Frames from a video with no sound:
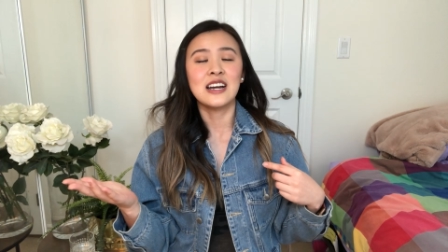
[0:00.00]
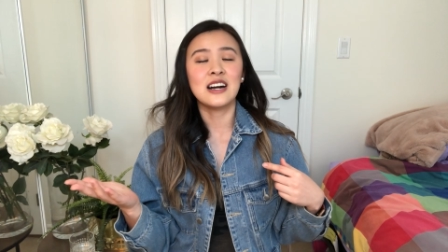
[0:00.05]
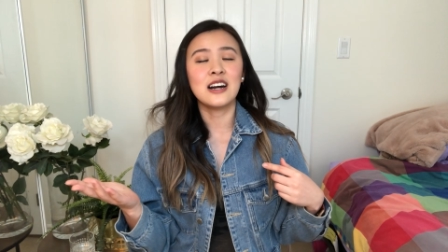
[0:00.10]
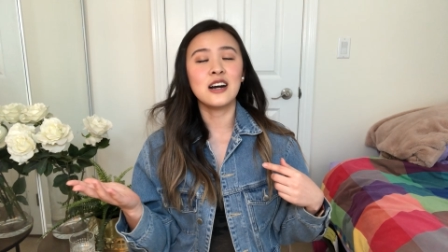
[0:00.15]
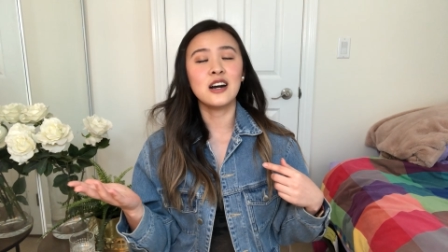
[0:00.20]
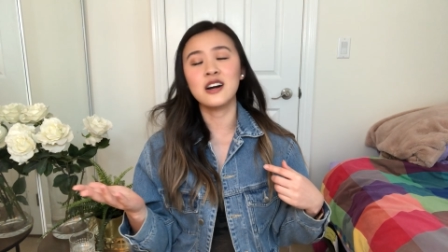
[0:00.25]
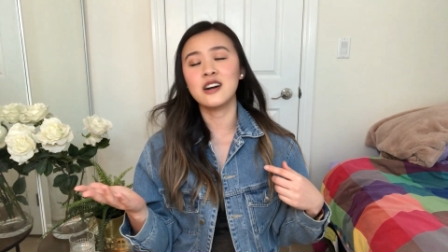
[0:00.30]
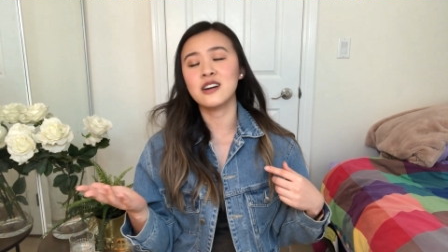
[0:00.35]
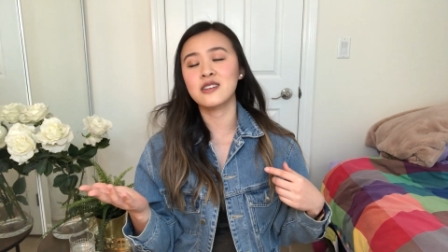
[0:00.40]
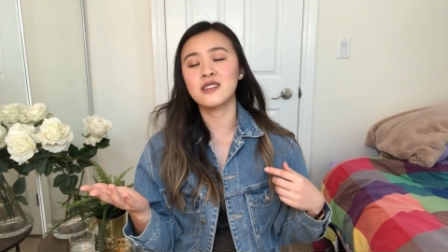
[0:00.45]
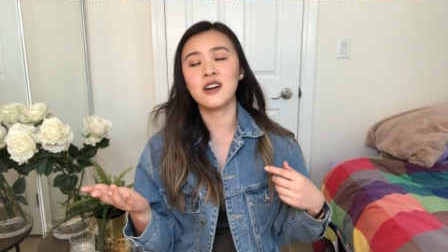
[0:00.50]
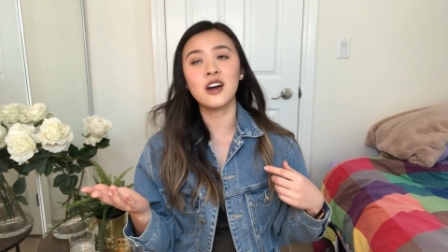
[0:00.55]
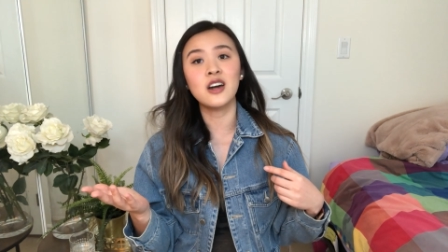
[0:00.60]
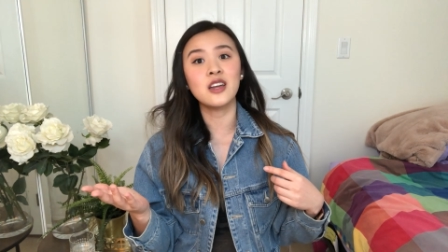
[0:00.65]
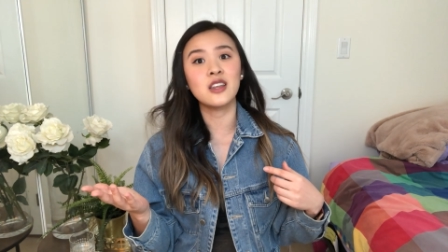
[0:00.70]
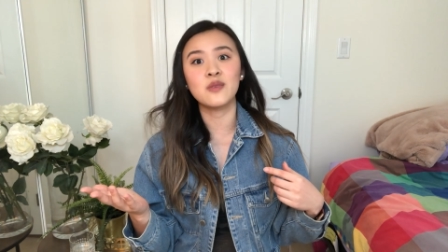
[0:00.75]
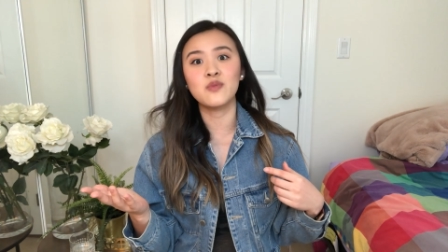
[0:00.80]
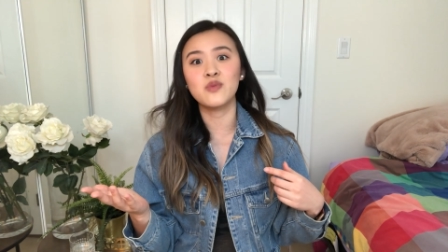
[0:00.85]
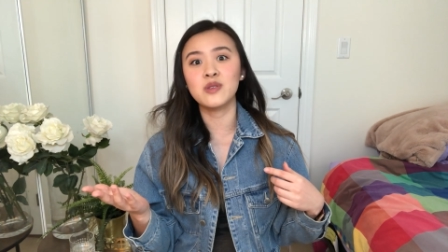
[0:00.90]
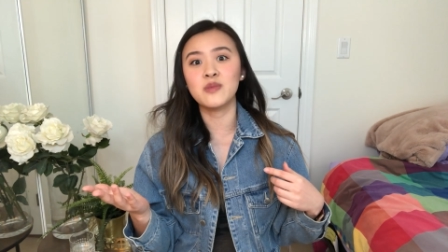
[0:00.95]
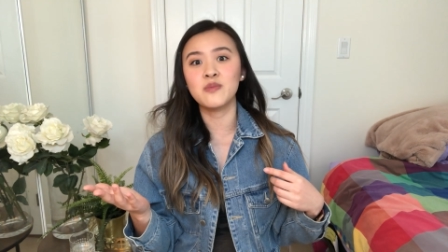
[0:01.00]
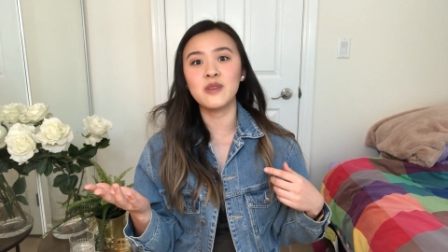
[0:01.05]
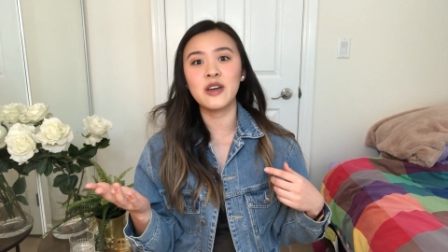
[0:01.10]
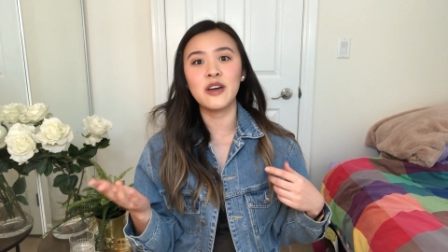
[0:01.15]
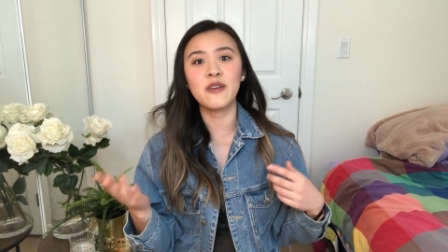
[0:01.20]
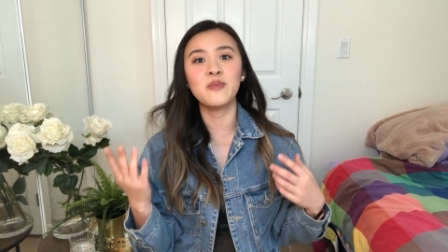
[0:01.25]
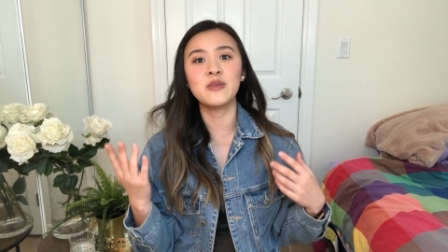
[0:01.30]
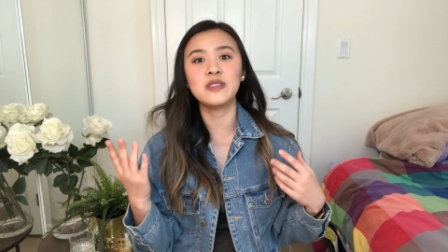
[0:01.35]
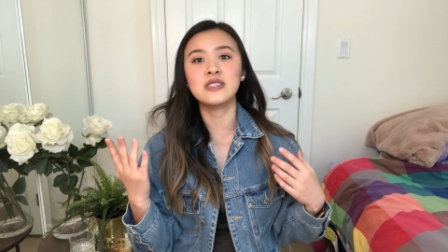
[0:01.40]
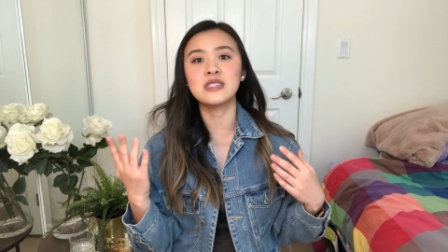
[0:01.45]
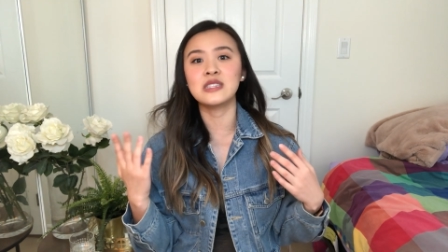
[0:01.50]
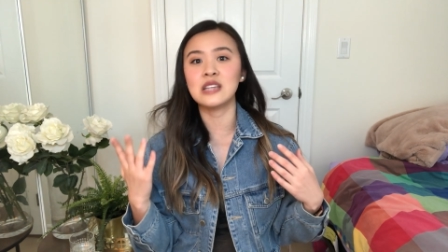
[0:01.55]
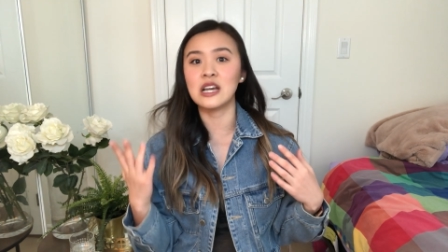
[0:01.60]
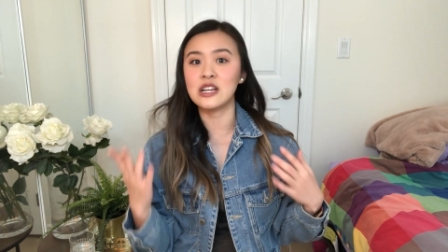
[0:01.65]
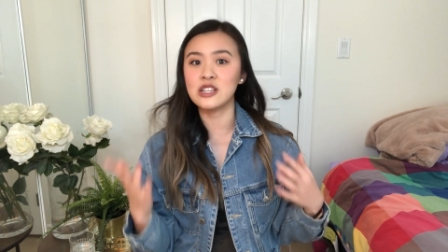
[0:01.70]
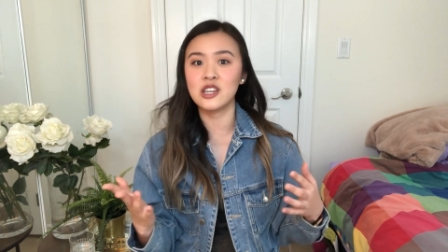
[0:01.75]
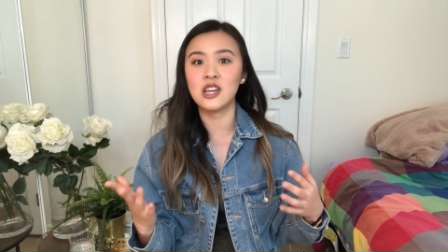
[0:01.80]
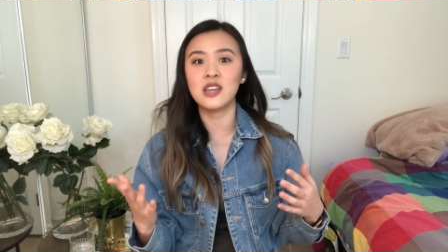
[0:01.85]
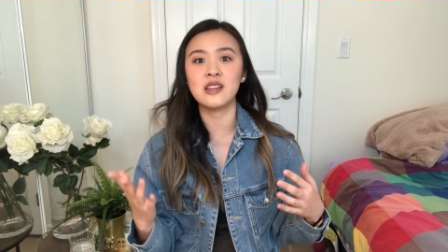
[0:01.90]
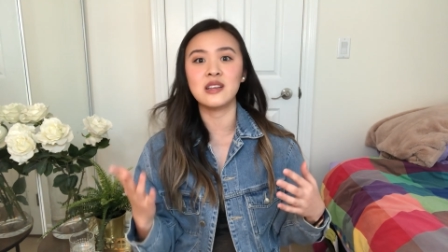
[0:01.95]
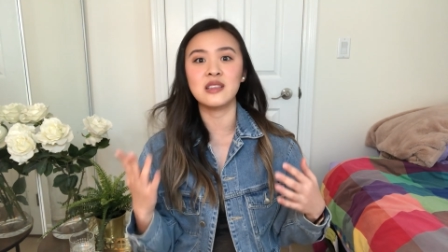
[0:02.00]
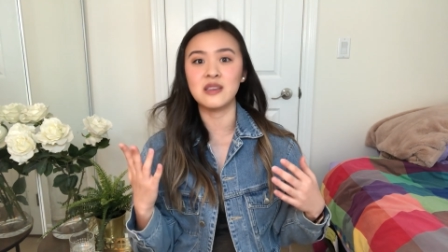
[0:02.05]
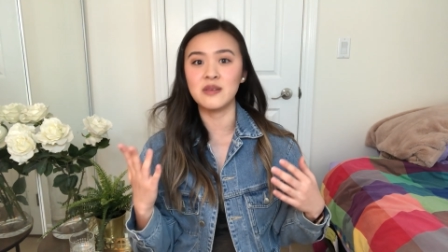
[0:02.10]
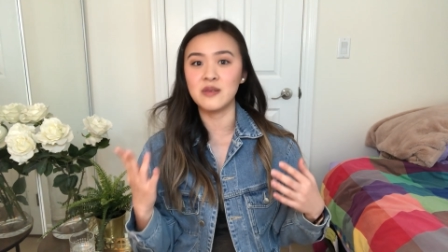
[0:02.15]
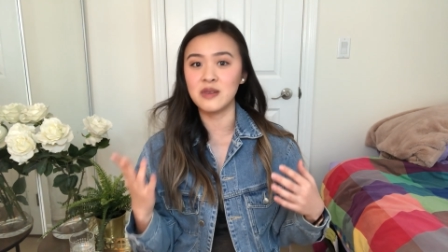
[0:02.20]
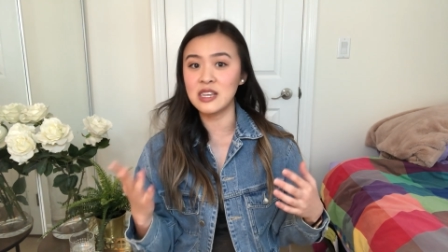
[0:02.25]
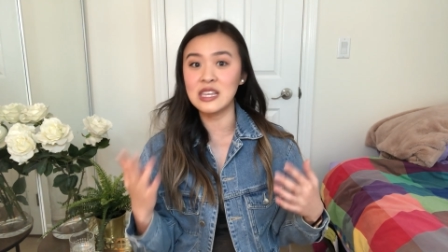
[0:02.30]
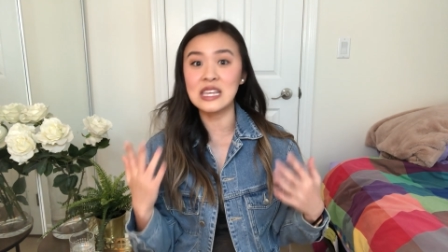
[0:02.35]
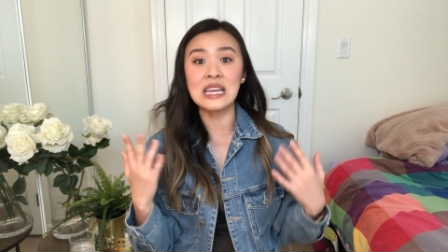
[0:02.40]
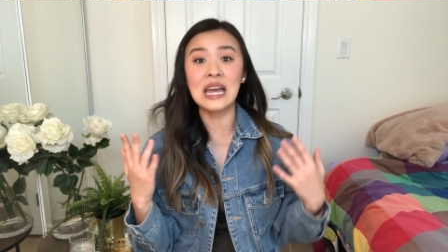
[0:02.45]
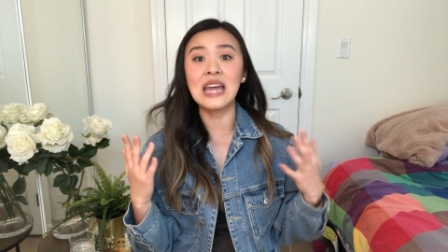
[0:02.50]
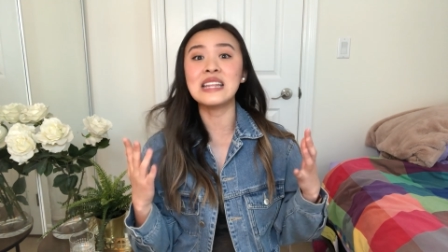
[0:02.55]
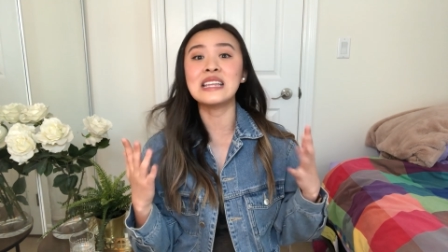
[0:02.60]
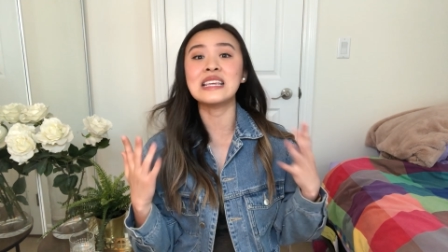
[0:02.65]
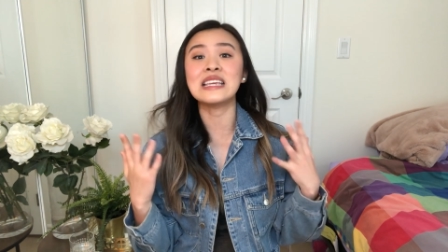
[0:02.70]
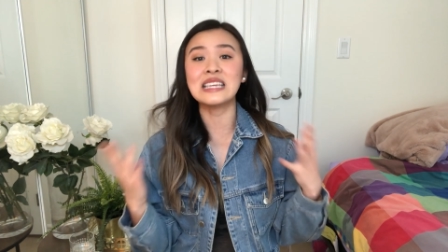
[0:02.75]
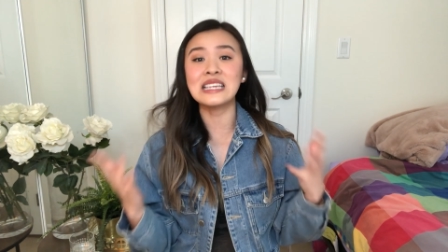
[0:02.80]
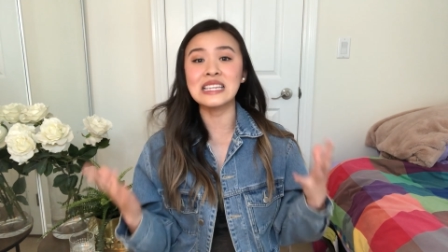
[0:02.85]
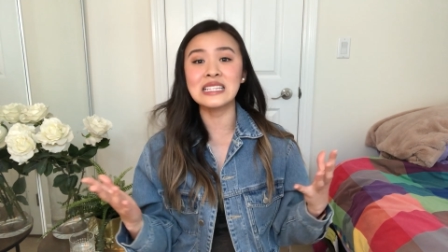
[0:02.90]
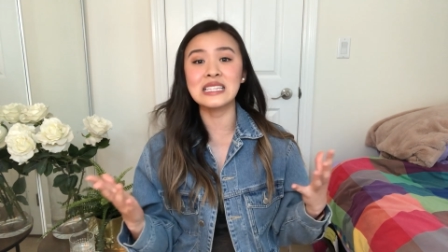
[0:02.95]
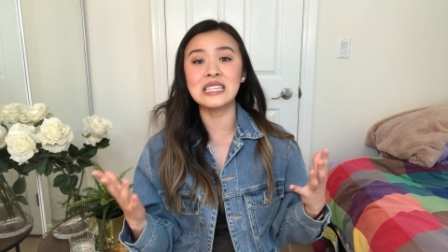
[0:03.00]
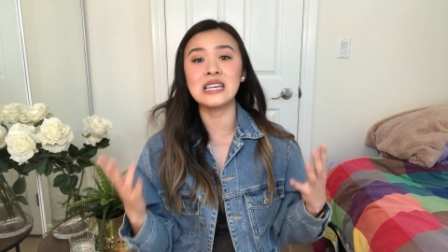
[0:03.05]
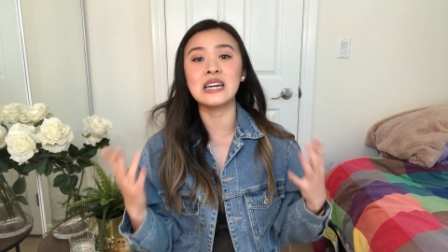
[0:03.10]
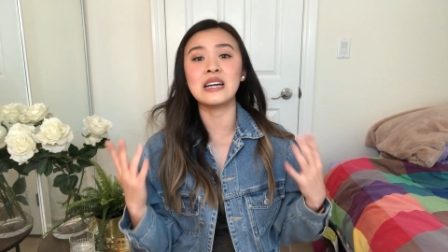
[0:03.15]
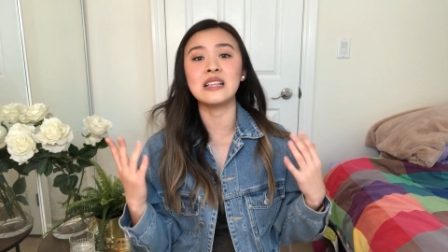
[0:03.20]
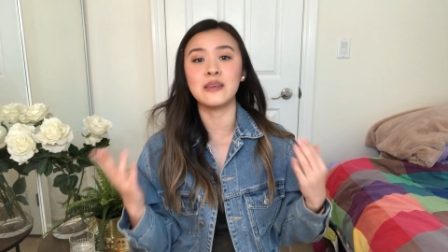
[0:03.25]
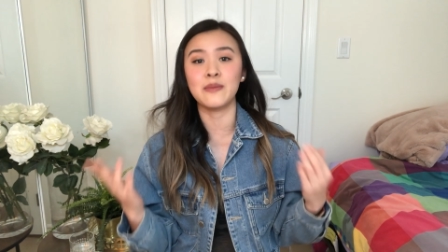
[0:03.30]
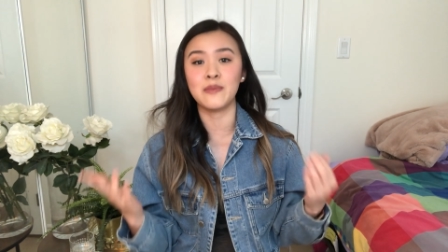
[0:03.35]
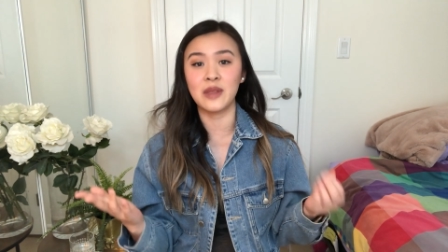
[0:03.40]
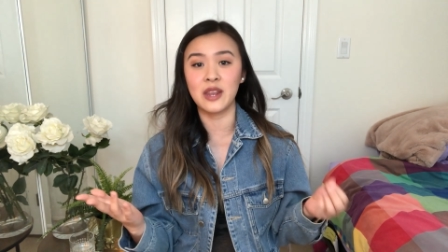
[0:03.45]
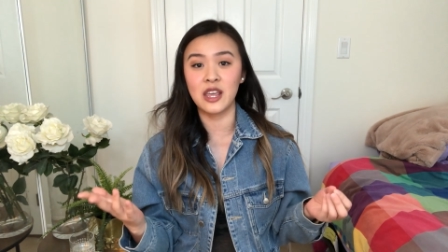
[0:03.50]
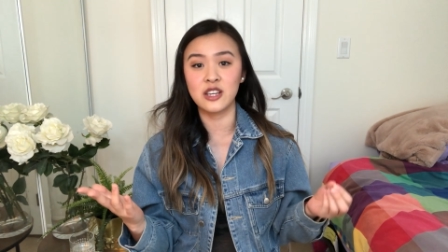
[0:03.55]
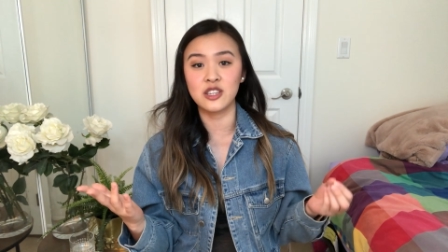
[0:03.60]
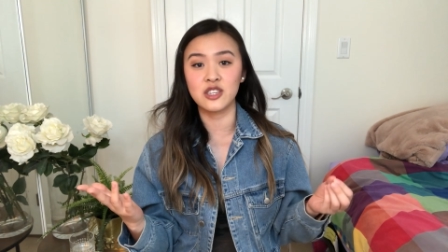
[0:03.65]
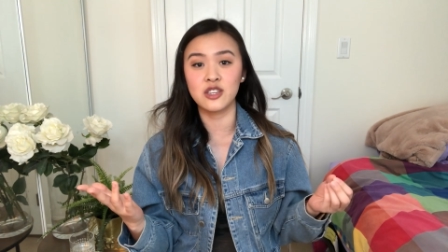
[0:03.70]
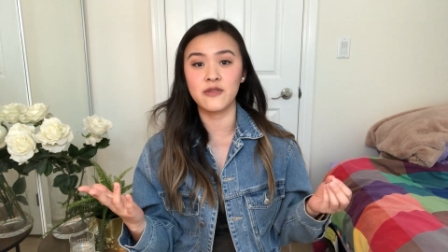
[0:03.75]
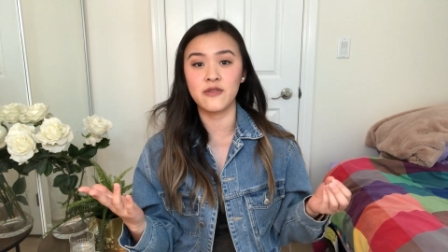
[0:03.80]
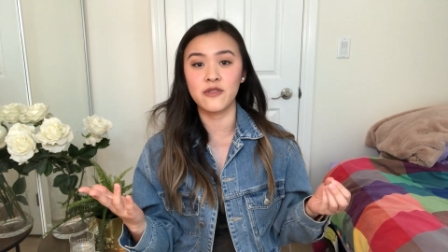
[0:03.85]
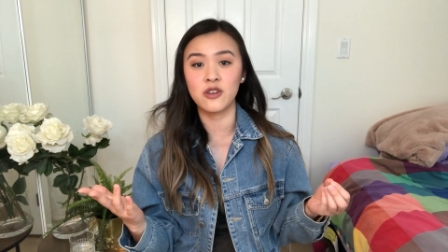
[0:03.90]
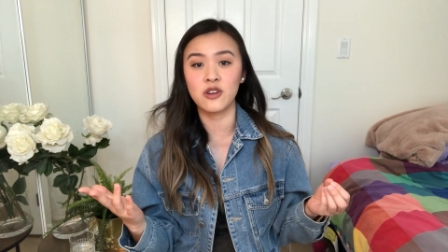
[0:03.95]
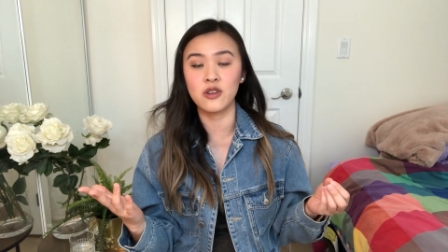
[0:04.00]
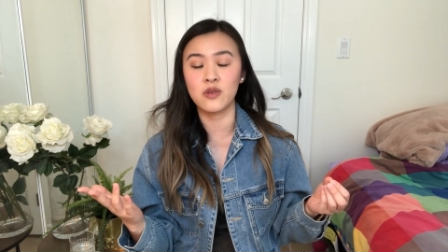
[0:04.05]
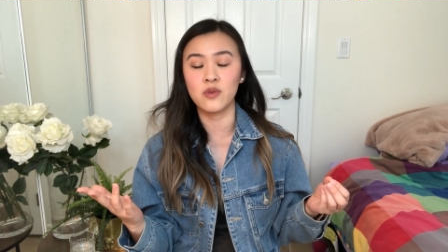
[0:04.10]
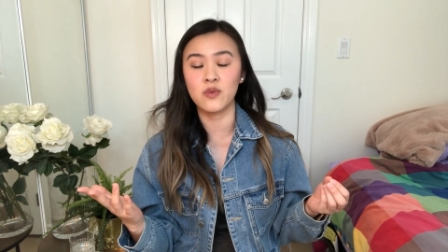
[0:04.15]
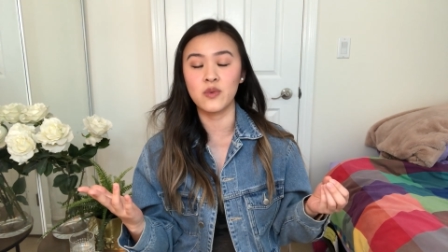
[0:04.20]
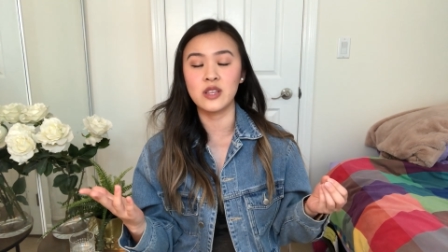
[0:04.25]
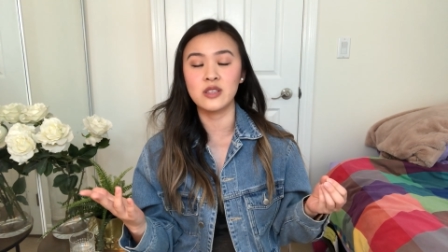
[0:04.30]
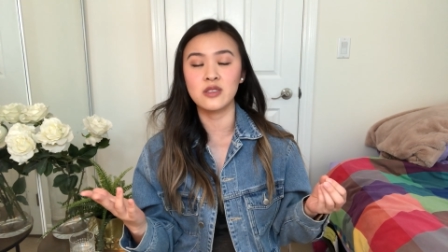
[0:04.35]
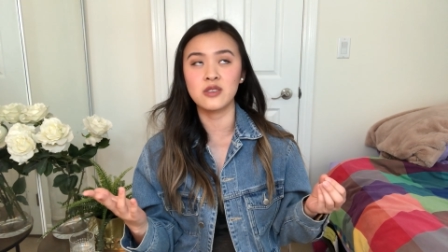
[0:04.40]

oh, God, it would have been such an easy elimination for her to win.